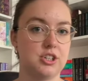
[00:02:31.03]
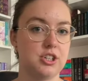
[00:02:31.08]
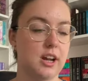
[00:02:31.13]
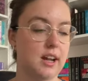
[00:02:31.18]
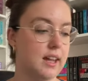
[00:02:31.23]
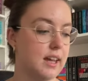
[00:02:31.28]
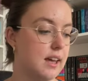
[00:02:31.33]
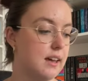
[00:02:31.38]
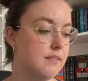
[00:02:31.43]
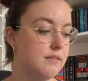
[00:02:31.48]

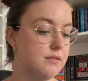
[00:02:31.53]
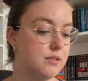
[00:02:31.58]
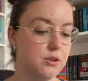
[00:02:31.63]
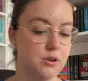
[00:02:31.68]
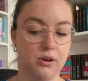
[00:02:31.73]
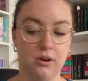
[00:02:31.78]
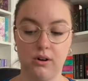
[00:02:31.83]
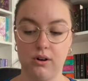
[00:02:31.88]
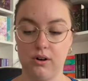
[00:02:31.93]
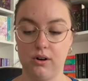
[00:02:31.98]
jacket
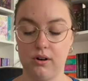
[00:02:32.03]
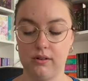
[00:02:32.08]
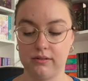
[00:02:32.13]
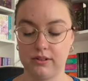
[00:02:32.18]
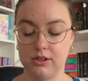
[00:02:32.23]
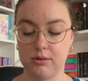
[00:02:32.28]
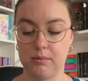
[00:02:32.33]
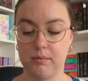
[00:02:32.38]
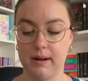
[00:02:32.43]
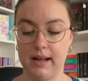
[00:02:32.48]
for off the
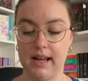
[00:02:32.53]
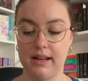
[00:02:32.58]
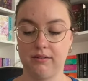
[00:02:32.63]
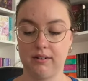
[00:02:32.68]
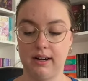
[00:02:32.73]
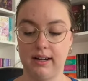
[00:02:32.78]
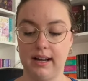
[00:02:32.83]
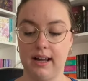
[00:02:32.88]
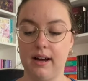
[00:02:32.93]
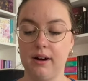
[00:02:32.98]
top of my head
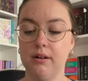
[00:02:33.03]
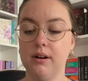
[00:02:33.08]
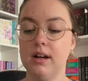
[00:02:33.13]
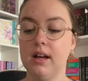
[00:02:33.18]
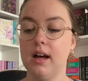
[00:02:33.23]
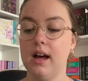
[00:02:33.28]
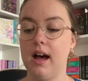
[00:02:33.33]
right now,